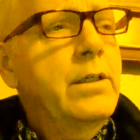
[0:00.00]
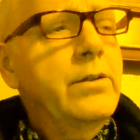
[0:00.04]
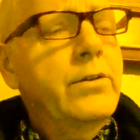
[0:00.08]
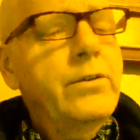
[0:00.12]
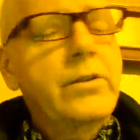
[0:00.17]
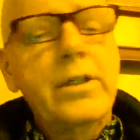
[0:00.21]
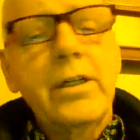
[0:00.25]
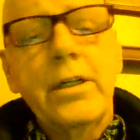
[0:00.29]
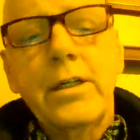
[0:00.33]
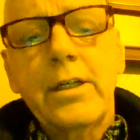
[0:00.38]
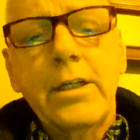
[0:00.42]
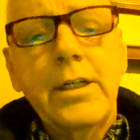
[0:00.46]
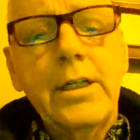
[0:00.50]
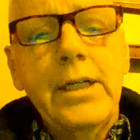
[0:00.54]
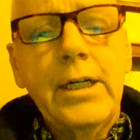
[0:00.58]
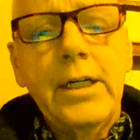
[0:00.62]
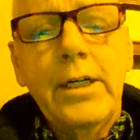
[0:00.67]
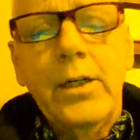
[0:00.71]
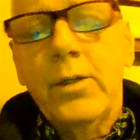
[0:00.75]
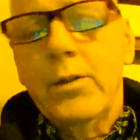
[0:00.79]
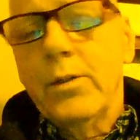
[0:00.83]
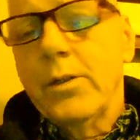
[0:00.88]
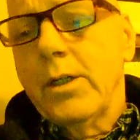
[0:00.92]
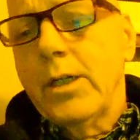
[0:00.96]
Started
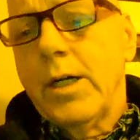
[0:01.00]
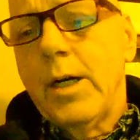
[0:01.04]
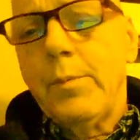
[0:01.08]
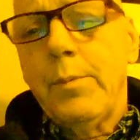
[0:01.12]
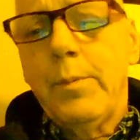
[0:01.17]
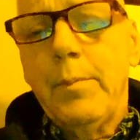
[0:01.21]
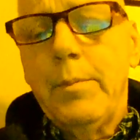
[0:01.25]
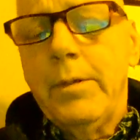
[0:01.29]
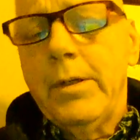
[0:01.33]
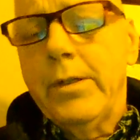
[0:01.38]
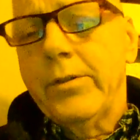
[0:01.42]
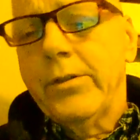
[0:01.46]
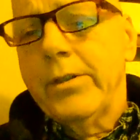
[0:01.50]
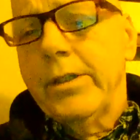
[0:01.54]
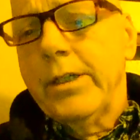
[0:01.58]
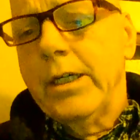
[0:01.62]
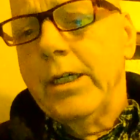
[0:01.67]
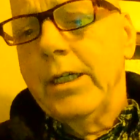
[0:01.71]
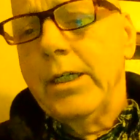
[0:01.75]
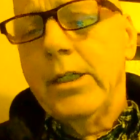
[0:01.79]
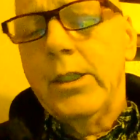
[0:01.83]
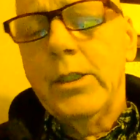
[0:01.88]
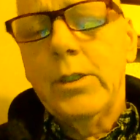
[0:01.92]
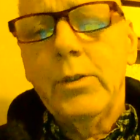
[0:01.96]
out a couple months
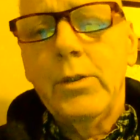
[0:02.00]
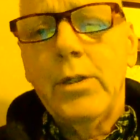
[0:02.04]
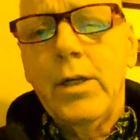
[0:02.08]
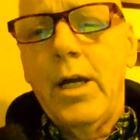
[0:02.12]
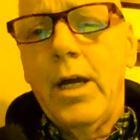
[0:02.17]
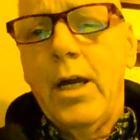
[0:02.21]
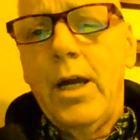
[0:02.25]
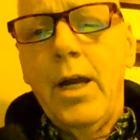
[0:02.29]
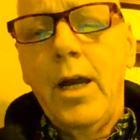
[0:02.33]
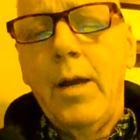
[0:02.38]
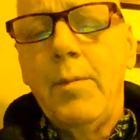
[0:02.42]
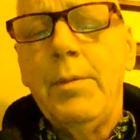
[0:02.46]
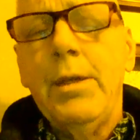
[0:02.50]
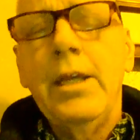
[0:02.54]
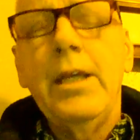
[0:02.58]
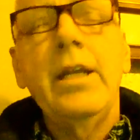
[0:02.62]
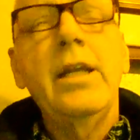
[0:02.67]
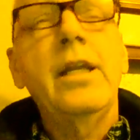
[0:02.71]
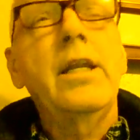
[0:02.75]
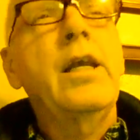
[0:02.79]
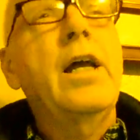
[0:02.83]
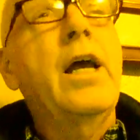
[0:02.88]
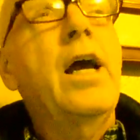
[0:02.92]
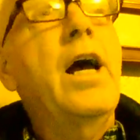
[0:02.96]
ago. I mean,
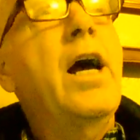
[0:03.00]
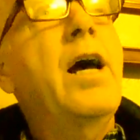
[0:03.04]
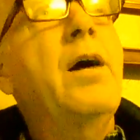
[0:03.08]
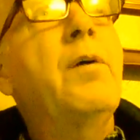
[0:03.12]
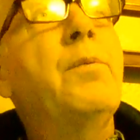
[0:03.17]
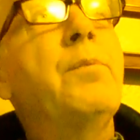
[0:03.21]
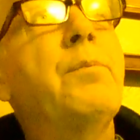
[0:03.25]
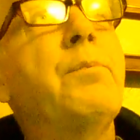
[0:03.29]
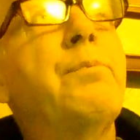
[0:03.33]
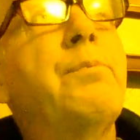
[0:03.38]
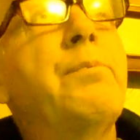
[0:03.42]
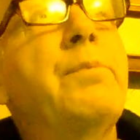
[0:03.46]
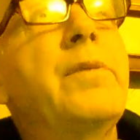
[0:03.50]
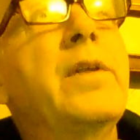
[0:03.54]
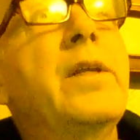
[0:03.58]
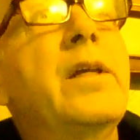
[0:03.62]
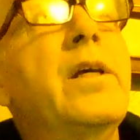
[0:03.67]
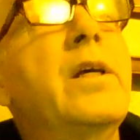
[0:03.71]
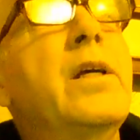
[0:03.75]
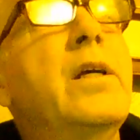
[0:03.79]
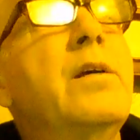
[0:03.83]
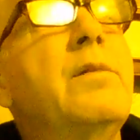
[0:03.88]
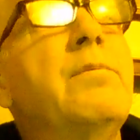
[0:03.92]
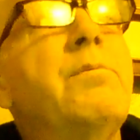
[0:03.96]
how
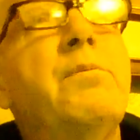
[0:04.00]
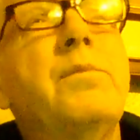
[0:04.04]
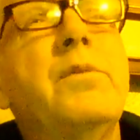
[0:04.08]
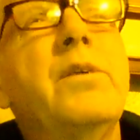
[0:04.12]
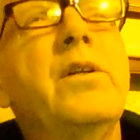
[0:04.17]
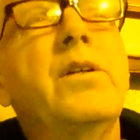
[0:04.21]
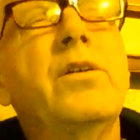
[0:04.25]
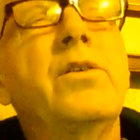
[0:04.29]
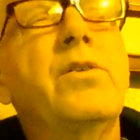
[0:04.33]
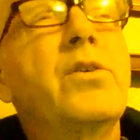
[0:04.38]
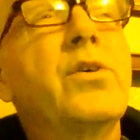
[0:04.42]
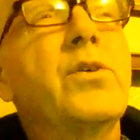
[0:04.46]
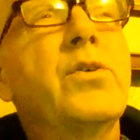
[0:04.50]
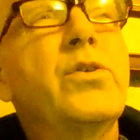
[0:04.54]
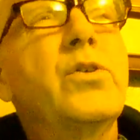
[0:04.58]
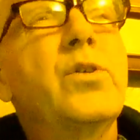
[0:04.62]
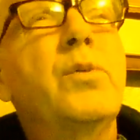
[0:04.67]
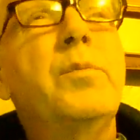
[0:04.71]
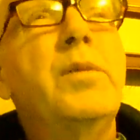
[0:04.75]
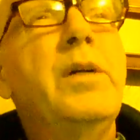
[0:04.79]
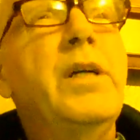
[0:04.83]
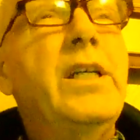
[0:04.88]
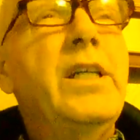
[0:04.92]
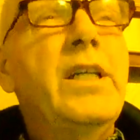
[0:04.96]

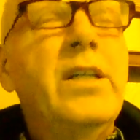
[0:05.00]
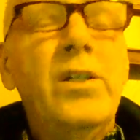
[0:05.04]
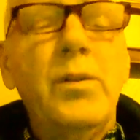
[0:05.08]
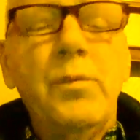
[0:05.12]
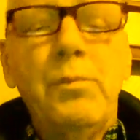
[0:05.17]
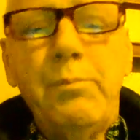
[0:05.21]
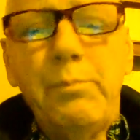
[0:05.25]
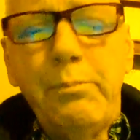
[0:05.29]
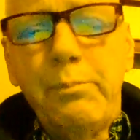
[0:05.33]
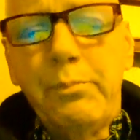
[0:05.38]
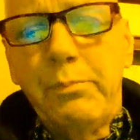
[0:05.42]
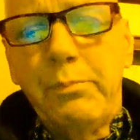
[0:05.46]
social media is